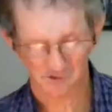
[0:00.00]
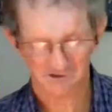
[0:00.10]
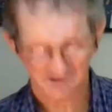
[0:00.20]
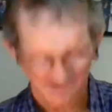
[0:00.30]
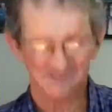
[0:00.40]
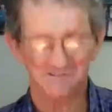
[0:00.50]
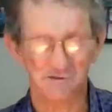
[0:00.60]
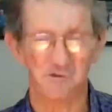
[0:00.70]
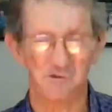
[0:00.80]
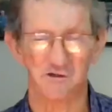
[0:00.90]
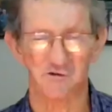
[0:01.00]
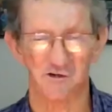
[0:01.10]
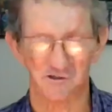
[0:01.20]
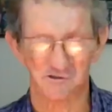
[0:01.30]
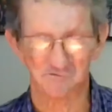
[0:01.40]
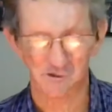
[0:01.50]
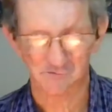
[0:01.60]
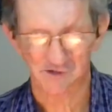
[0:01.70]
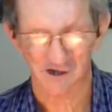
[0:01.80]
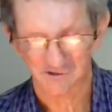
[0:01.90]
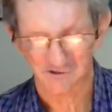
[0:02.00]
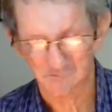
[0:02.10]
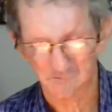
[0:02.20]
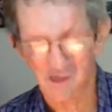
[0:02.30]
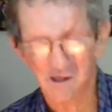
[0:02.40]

but he was on hard, firm ground